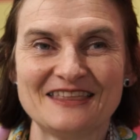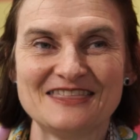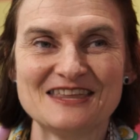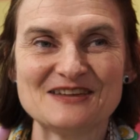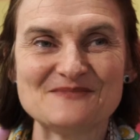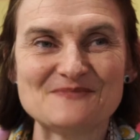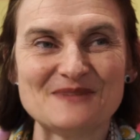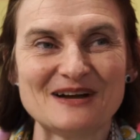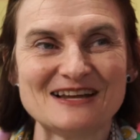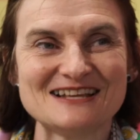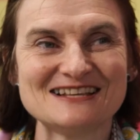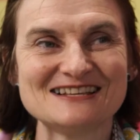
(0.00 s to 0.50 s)
I
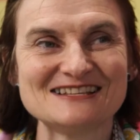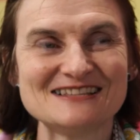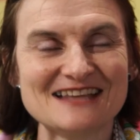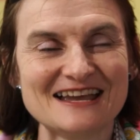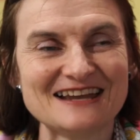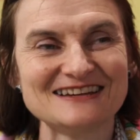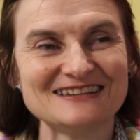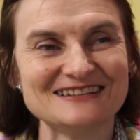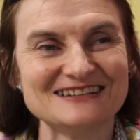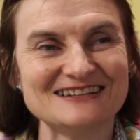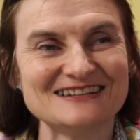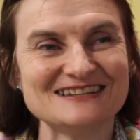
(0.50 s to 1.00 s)
think my
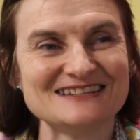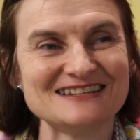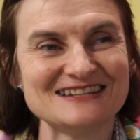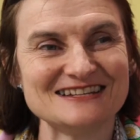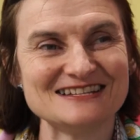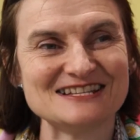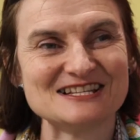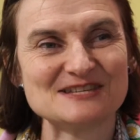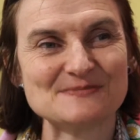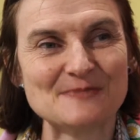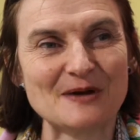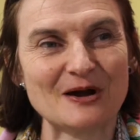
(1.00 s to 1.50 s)
second
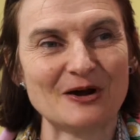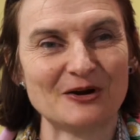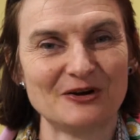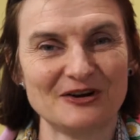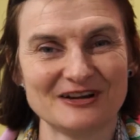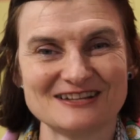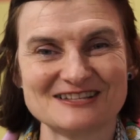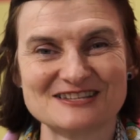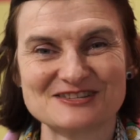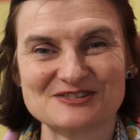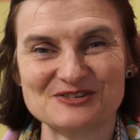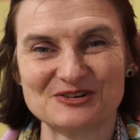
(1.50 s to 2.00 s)

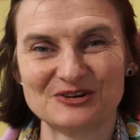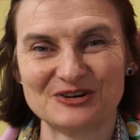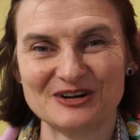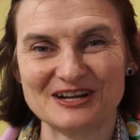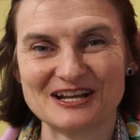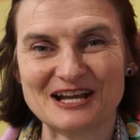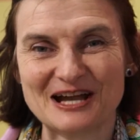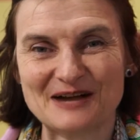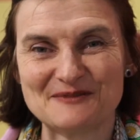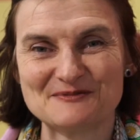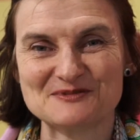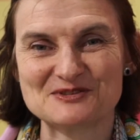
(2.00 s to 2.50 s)
inspiring story
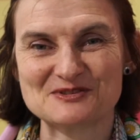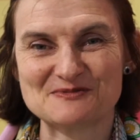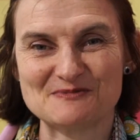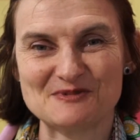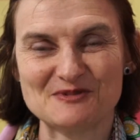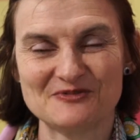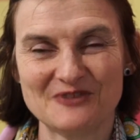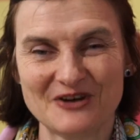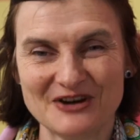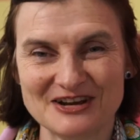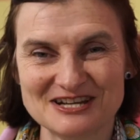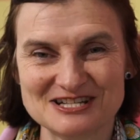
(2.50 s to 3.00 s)
comes from a
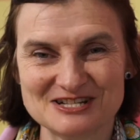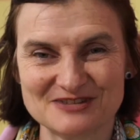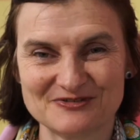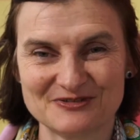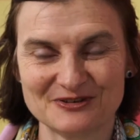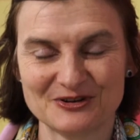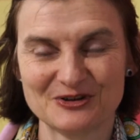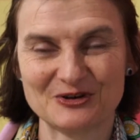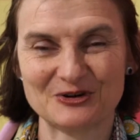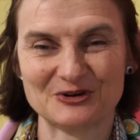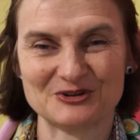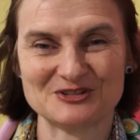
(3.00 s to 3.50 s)
very
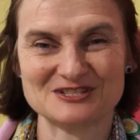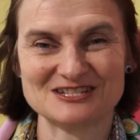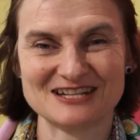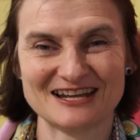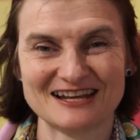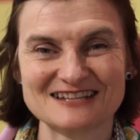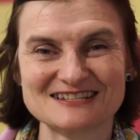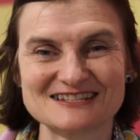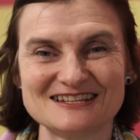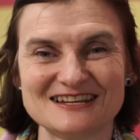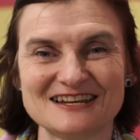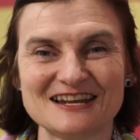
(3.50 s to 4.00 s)
different
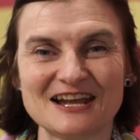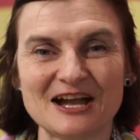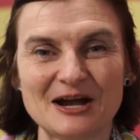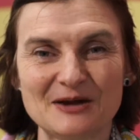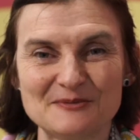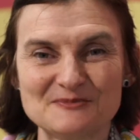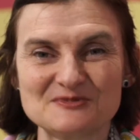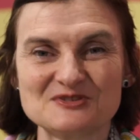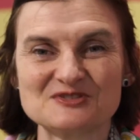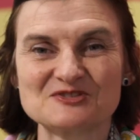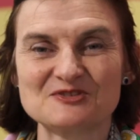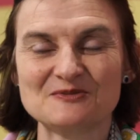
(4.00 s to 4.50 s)
context, and it
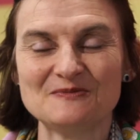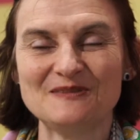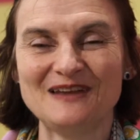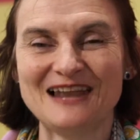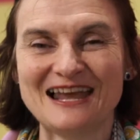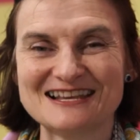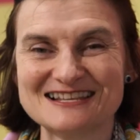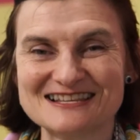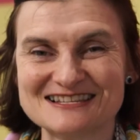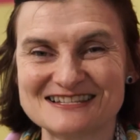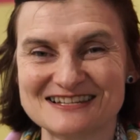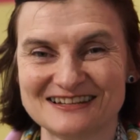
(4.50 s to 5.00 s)
comes from
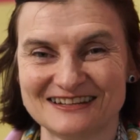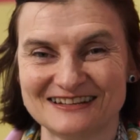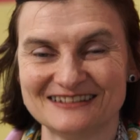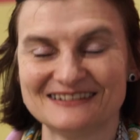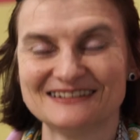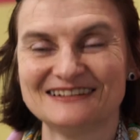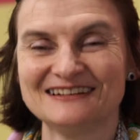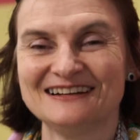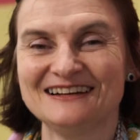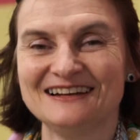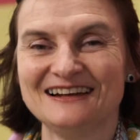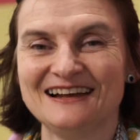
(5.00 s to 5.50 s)
Leicester.
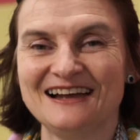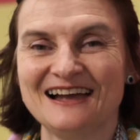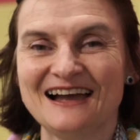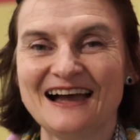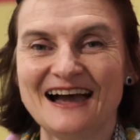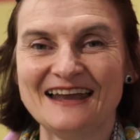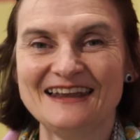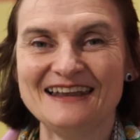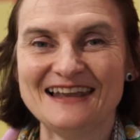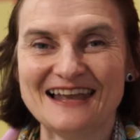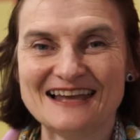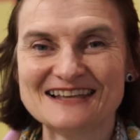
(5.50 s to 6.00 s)

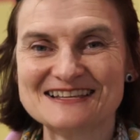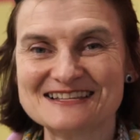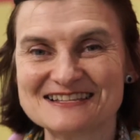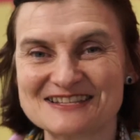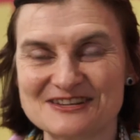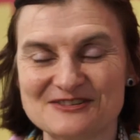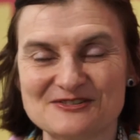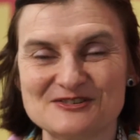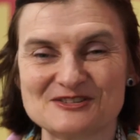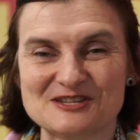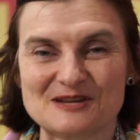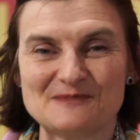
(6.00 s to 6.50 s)
And
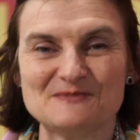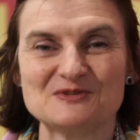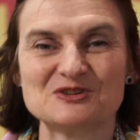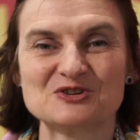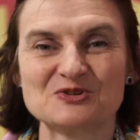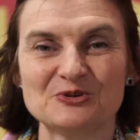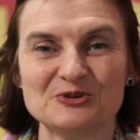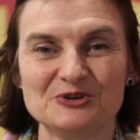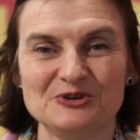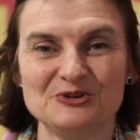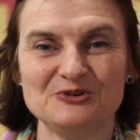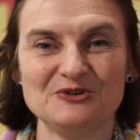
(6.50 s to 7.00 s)
Leicester, as I'm
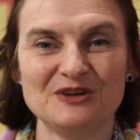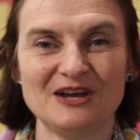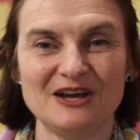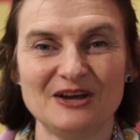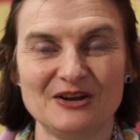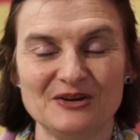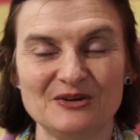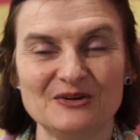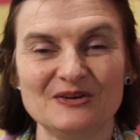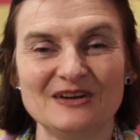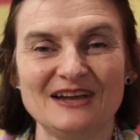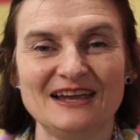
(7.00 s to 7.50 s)
sure you
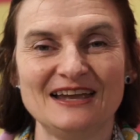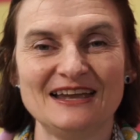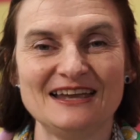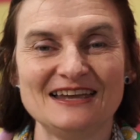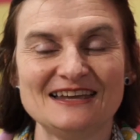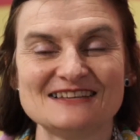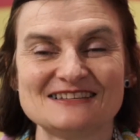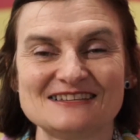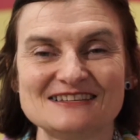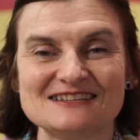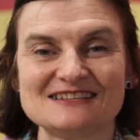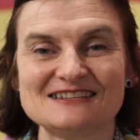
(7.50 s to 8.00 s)
know,
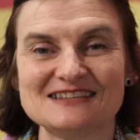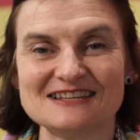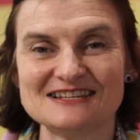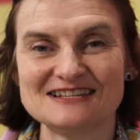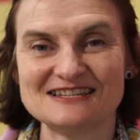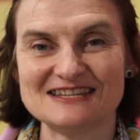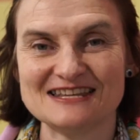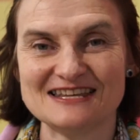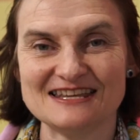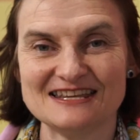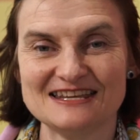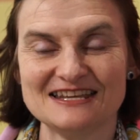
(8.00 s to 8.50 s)
is a
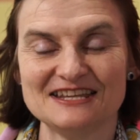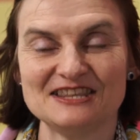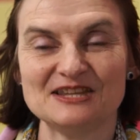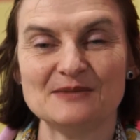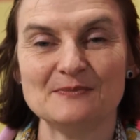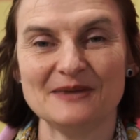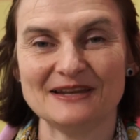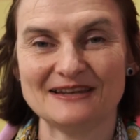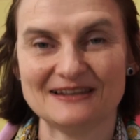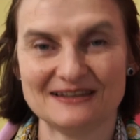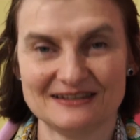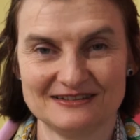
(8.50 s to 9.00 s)
city in the
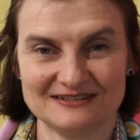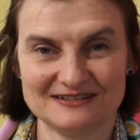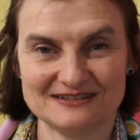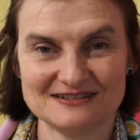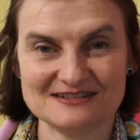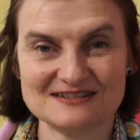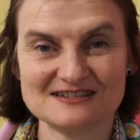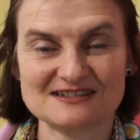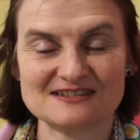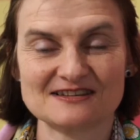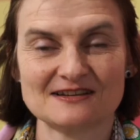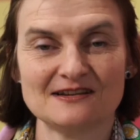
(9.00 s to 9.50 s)

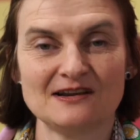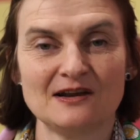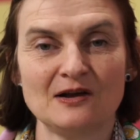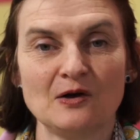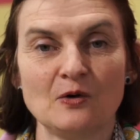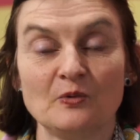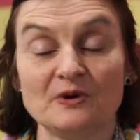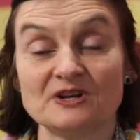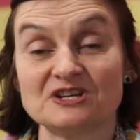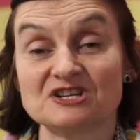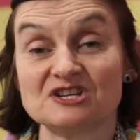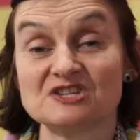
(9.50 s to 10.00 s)
Midlands
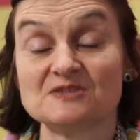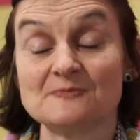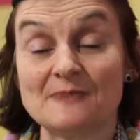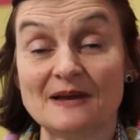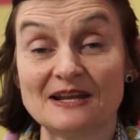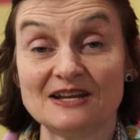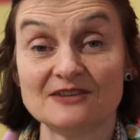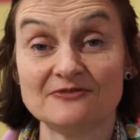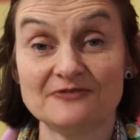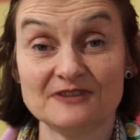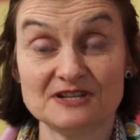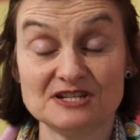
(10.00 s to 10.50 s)
which has
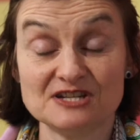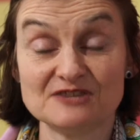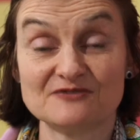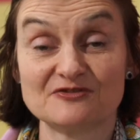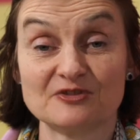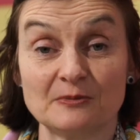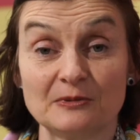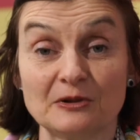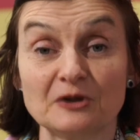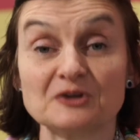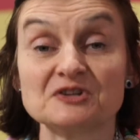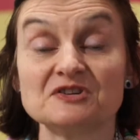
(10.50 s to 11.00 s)
benefited
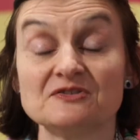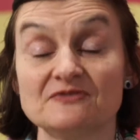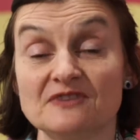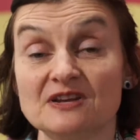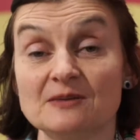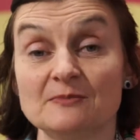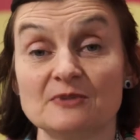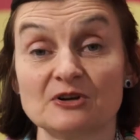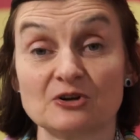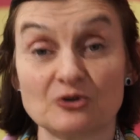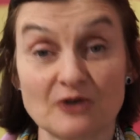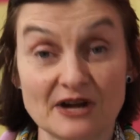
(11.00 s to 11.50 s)
from a lot of
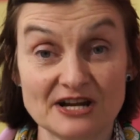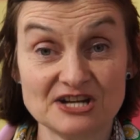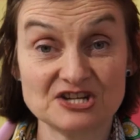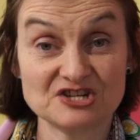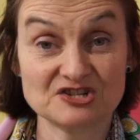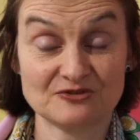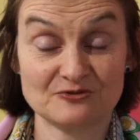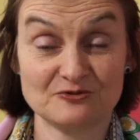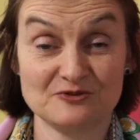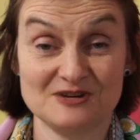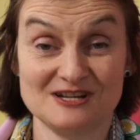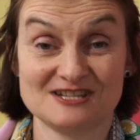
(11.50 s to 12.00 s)

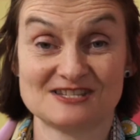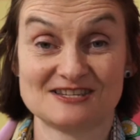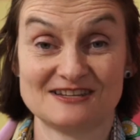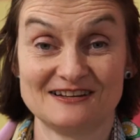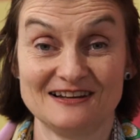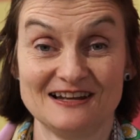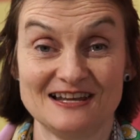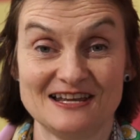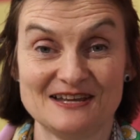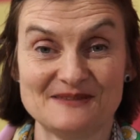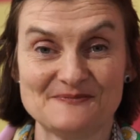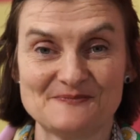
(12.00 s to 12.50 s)
immigration
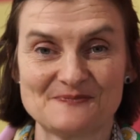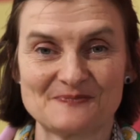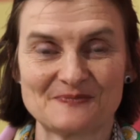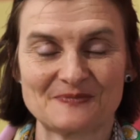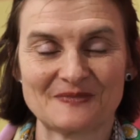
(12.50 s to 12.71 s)
recently.